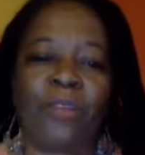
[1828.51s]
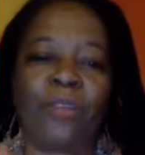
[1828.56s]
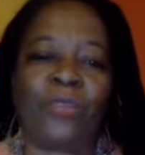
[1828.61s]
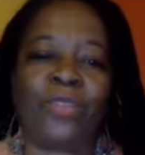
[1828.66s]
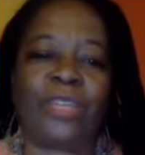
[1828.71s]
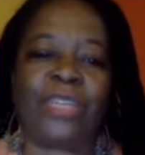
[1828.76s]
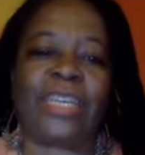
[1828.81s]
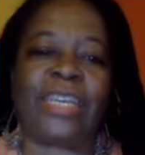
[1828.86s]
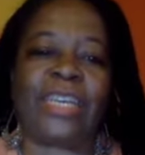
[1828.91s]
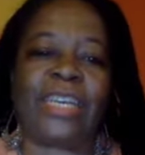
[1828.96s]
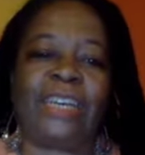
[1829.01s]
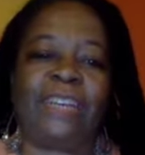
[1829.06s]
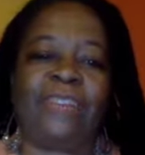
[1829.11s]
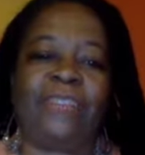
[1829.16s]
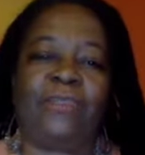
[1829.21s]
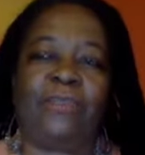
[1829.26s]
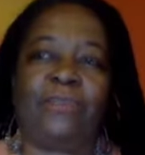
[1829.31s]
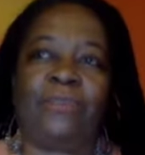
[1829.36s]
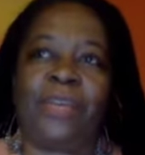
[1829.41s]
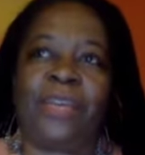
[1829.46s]
Luther King,
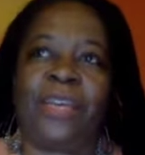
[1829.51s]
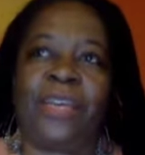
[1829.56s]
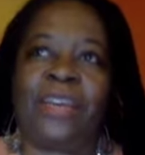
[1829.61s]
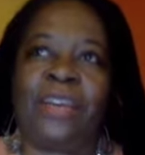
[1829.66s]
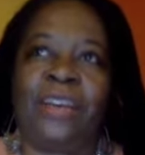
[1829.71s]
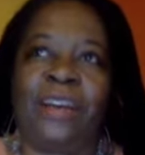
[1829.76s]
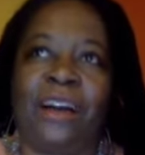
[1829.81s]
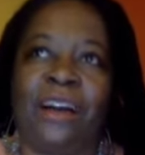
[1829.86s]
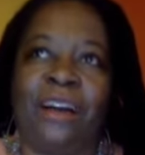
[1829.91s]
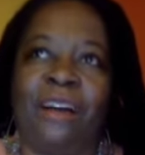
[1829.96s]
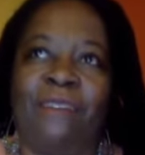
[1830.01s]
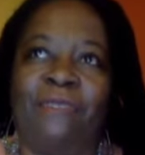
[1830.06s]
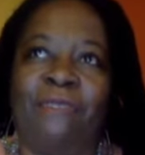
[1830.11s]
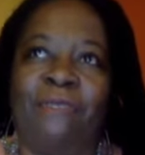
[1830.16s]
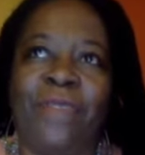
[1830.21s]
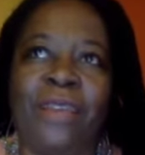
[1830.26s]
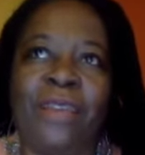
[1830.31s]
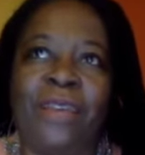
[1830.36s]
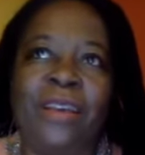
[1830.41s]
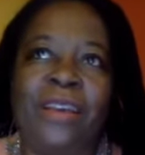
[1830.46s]
to me, um,